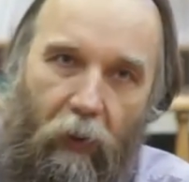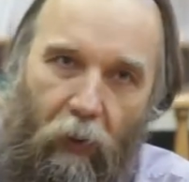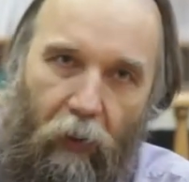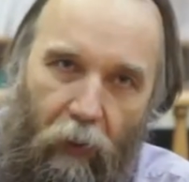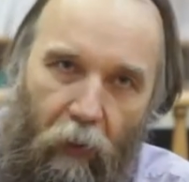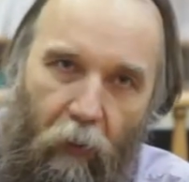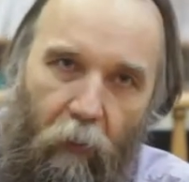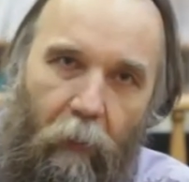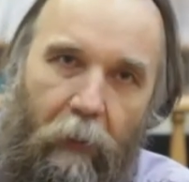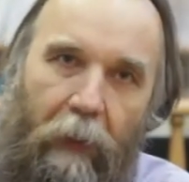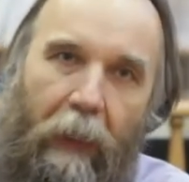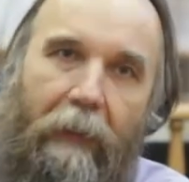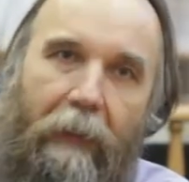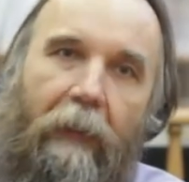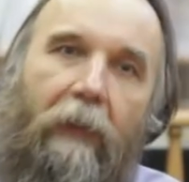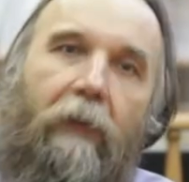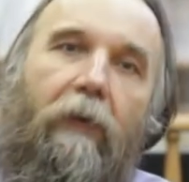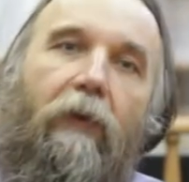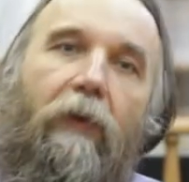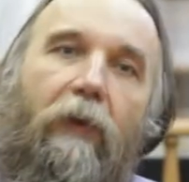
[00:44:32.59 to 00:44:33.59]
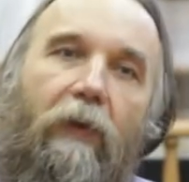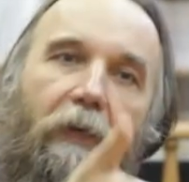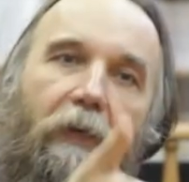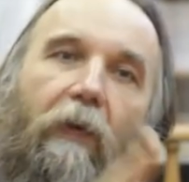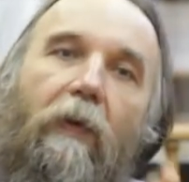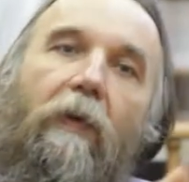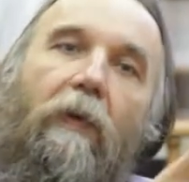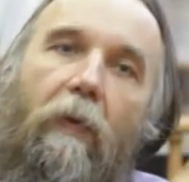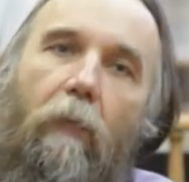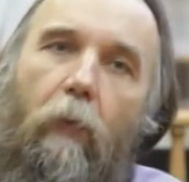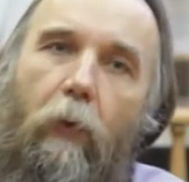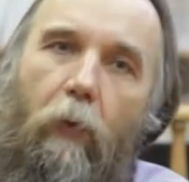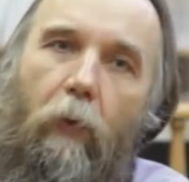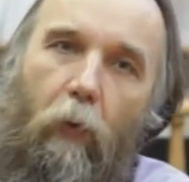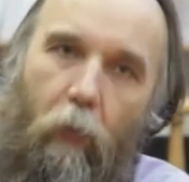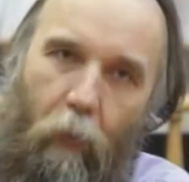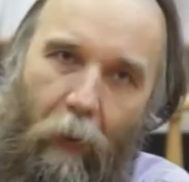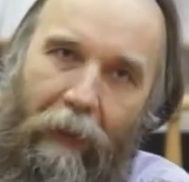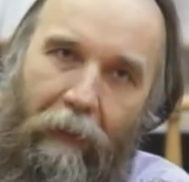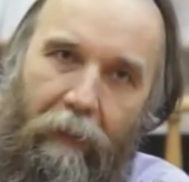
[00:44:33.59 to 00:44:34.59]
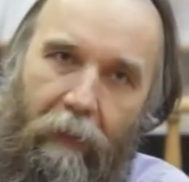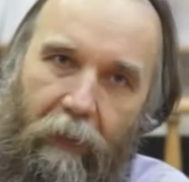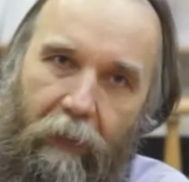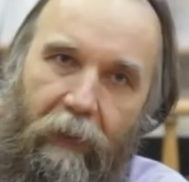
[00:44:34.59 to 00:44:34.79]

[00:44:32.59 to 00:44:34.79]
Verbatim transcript: human identity is the individual one,